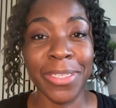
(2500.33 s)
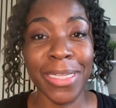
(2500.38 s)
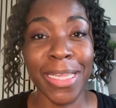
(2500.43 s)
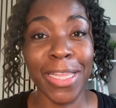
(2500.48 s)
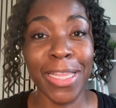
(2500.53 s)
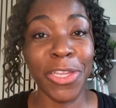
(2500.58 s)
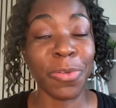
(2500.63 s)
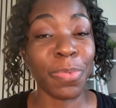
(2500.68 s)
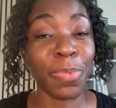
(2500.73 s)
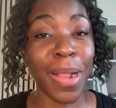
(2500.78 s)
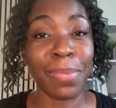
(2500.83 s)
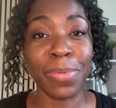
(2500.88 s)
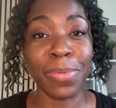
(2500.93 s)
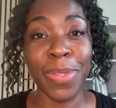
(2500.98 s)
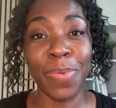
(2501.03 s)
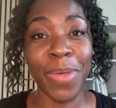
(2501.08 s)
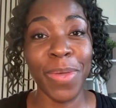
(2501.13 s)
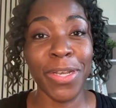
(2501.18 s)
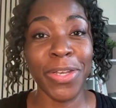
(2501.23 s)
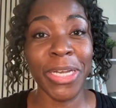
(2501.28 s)
10. You're
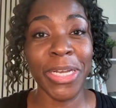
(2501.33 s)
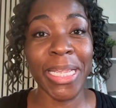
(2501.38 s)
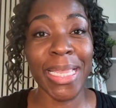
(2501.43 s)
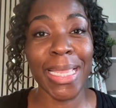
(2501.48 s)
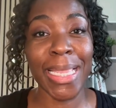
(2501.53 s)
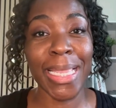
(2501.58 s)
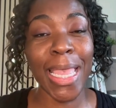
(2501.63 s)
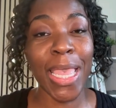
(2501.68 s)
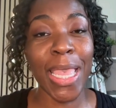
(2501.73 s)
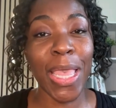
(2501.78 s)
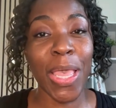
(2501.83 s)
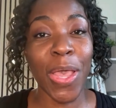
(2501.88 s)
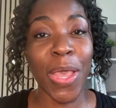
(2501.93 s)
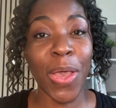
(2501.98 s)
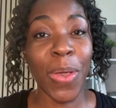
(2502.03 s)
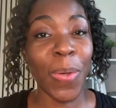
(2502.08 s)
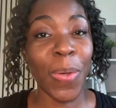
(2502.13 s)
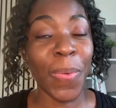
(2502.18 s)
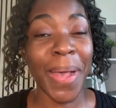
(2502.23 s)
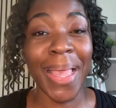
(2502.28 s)
probably wondering
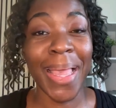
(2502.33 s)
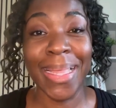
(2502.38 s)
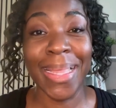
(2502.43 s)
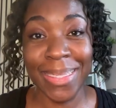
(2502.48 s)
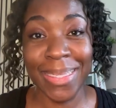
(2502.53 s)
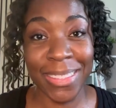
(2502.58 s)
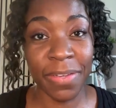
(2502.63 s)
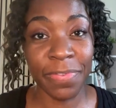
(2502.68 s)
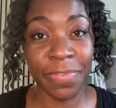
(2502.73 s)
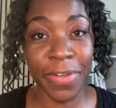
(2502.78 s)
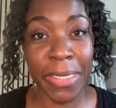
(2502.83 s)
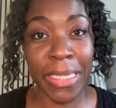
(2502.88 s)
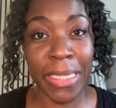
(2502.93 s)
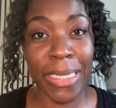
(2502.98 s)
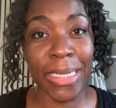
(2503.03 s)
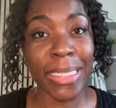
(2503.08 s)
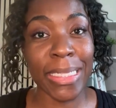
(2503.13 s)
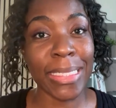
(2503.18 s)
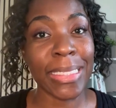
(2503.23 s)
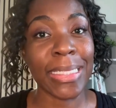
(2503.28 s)
why I look
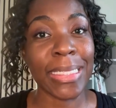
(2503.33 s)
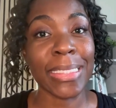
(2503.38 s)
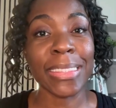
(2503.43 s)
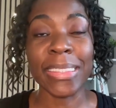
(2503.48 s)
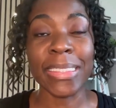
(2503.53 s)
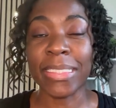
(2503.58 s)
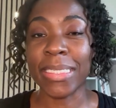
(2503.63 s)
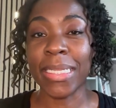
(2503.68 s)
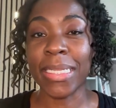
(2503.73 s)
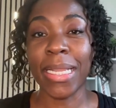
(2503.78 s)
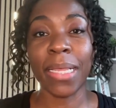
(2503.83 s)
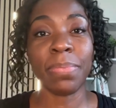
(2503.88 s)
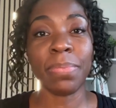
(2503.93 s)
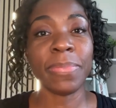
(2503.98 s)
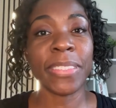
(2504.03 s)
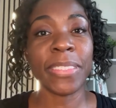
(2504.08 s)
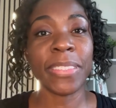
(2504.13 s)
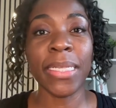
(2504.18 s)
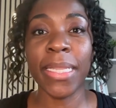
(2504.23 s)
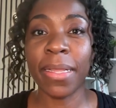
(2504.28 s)
different. Listen,
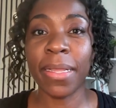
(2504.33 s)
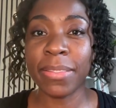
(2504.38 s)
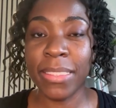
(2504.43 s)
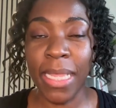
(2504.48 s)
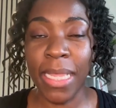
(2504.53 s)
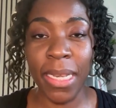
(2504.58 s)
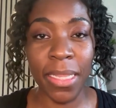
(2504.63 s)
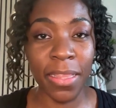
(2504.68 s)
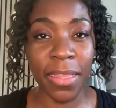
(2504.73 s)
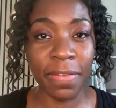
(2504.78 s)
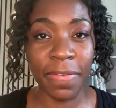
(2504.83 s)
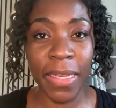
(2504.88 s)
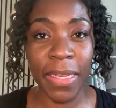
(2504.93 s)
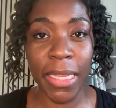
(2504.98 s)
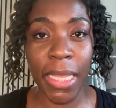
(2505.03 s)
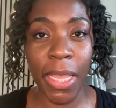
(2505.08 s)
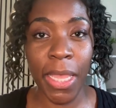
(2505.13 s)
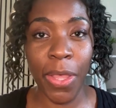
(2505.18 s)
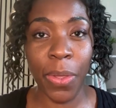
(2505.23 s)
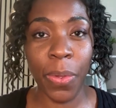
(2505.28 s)
I'm sitting down to edit the
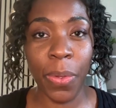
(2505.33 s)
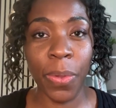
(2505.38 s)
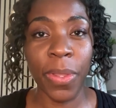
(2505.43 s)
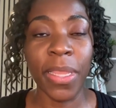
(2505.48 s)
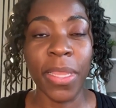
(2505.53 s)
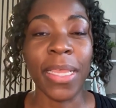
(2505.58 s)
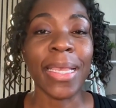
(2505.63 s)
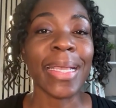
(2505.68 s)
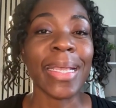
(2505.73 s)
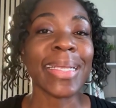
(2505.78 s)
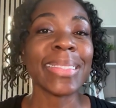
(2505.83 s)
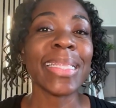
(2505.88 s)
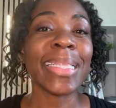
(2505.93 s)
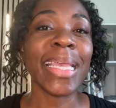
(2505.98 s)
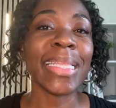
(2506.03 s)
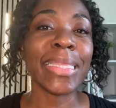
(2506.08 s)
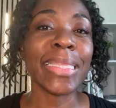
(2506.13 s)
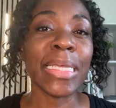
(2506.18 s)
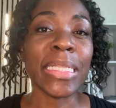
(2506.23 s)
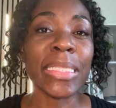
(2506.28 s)
video, and
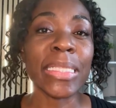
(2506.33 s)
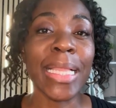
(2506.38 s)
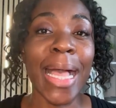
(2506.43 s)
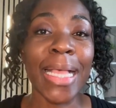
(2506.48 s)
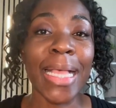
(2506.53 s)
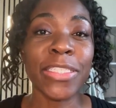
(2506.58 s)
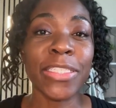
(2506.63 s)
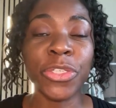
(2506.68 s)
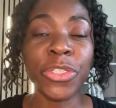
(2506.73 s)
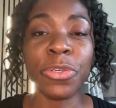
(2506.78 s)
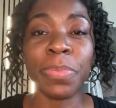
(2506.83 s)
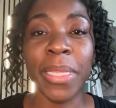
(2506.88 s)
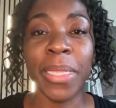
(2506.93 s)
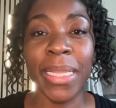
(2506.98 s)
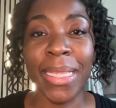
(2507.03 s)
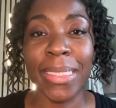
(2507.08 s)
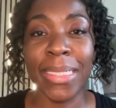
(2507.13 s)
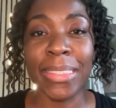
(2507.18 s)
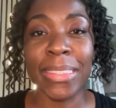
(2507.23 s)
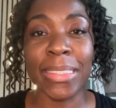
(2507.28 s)
like the last 2
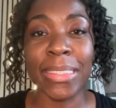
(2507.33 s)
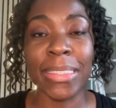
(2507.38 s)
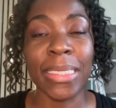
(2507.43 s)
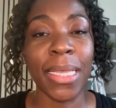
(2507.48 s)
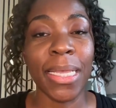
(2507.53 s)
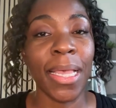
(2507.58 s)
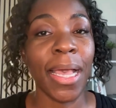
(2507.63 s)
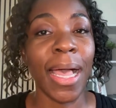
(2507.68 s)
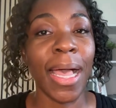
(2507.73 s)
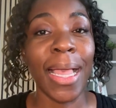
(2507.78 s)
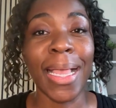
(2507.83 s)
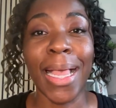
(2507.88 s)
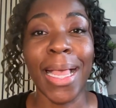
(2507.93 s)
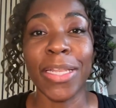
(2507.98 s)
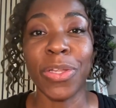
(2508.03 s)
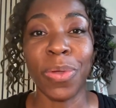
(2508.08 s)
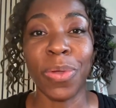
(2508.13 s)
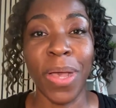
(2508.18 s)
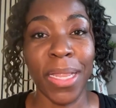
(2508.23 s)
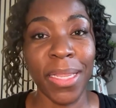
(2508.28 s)
minutes, I
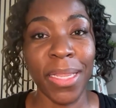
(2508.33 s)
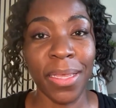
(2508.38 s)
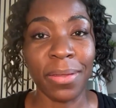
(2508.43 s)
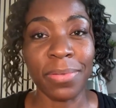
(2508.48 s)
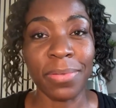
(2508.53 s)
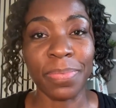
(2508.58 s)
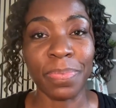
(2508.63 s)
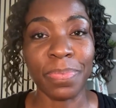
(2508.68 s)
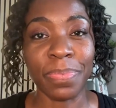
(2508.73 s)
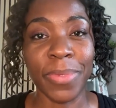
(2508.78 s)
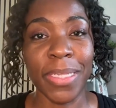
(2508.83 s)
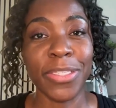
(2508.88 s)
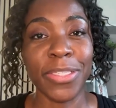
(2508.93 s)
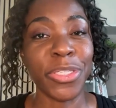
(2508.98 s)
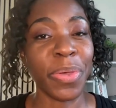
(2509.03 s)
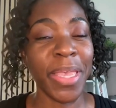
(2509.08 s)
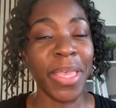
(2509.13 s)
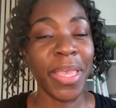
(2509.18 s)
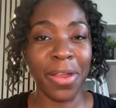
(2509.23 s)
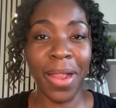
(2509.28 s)
got no audio.
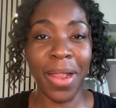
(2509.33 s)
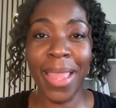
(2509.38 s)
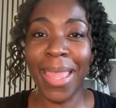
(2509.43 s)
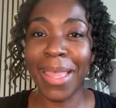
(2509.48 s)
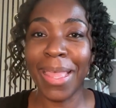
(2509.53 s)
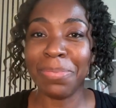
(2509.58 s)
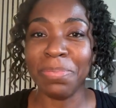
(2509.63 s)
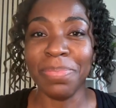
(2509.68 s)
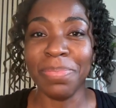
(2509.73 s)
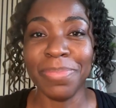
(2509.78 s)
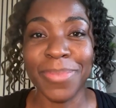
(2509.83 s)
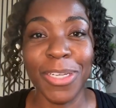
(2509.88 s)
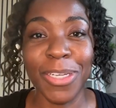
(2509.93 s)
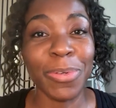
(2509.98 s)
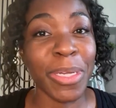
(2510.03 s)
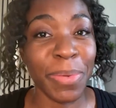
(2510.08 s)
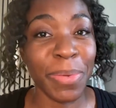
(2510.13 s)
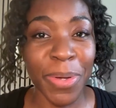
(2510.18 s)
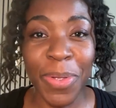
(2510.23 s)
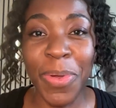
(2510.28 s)
So here I am,
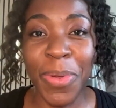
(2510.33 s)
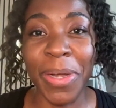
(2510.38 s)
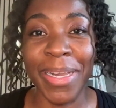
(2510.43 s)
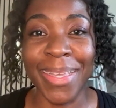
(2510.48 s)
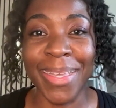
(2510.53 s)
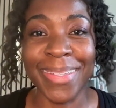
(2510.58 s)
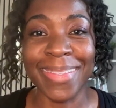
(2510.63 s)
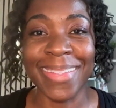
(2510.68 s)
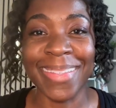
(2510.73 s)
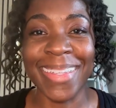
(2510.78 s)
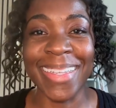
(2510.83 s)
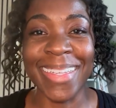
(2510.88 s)
re-recording.